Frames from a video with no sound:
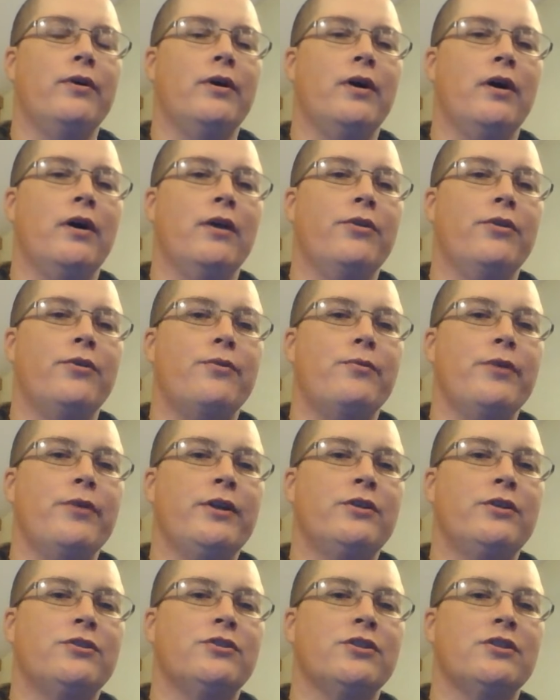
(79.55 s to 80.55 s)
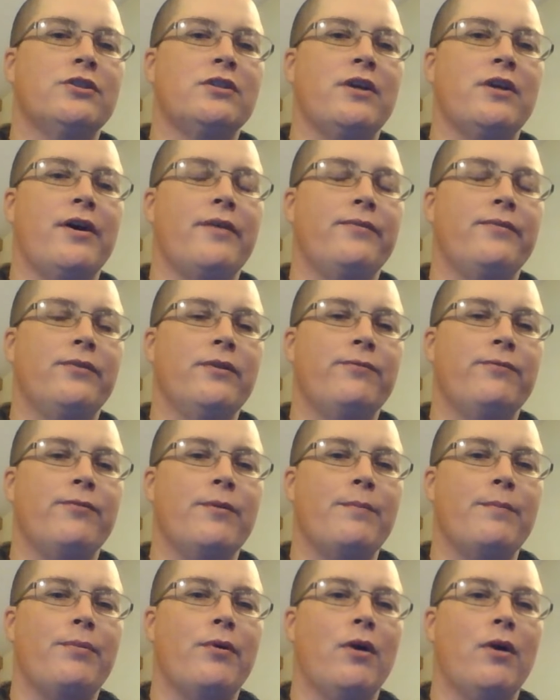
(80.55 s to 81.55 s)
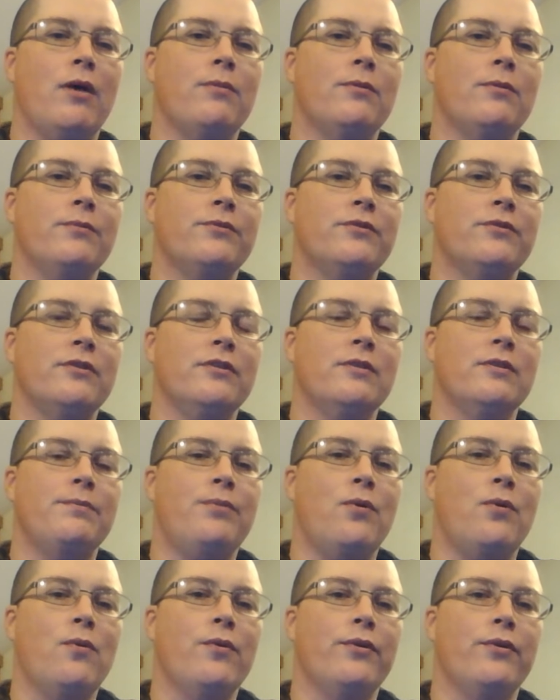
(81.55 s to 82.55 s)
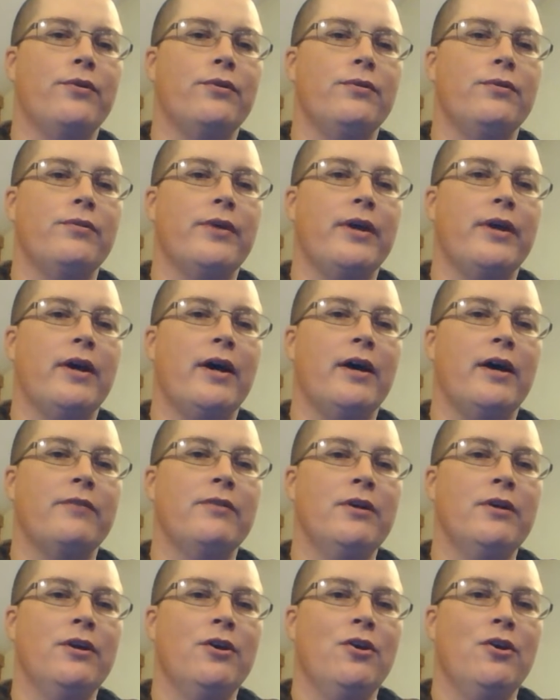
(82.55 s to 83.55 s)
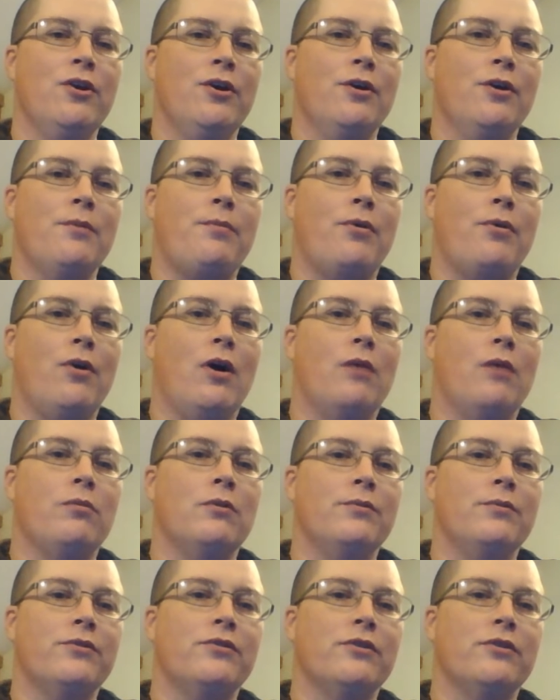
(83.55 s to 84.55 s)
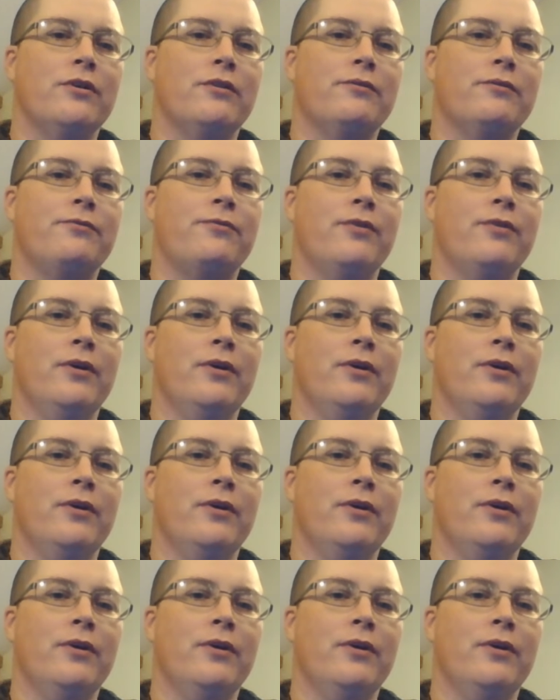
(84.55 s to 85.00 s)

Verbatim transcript: Uh, the rich just have different problems than the poor do. They have problems of